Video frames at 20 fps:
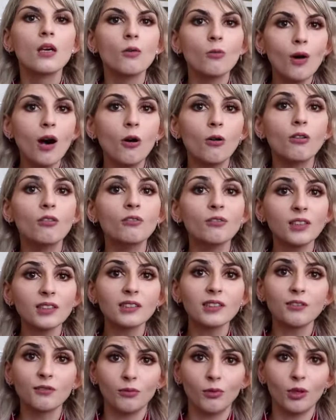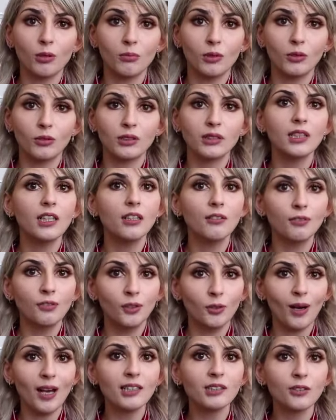Well, first and foremost, if
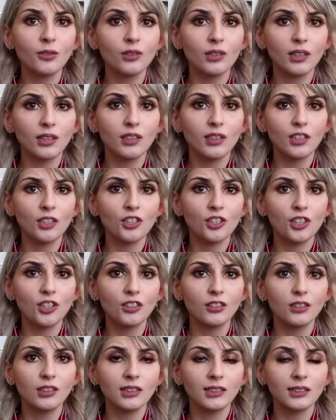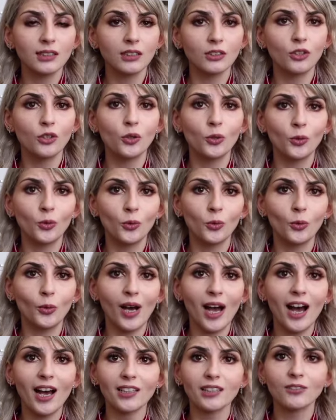you ask your technicians to
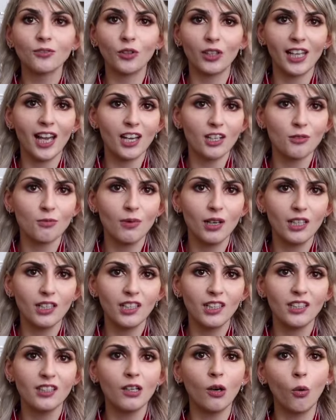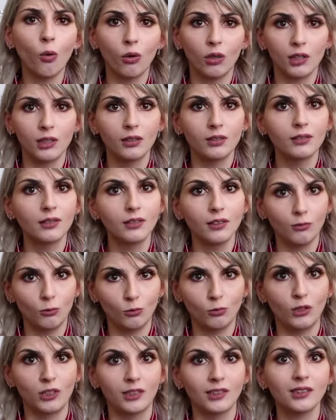ask for cash money, or
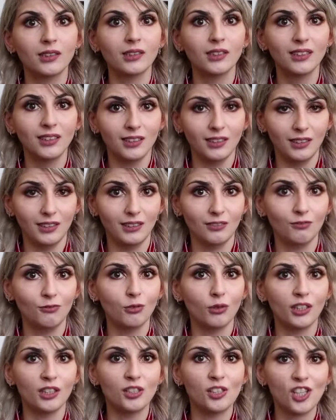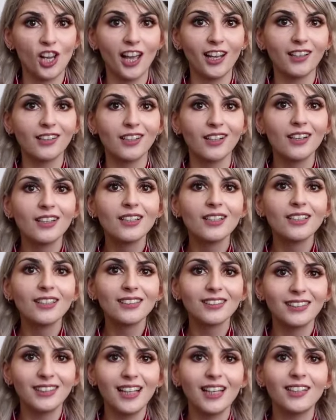worse, for a check,
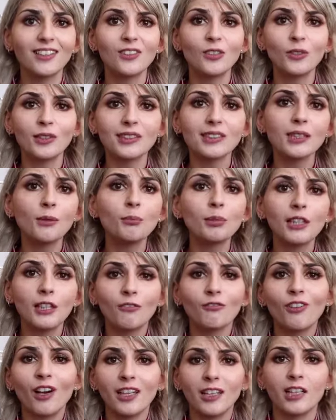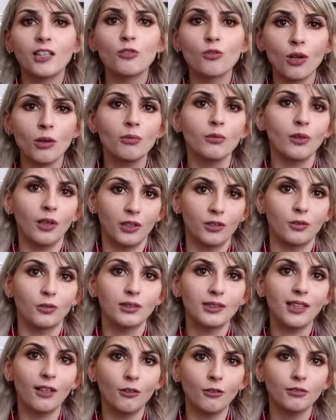then you're simply inviting trouble on
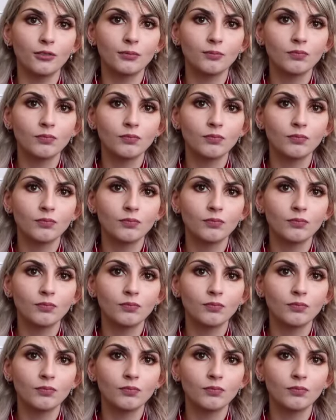yourself.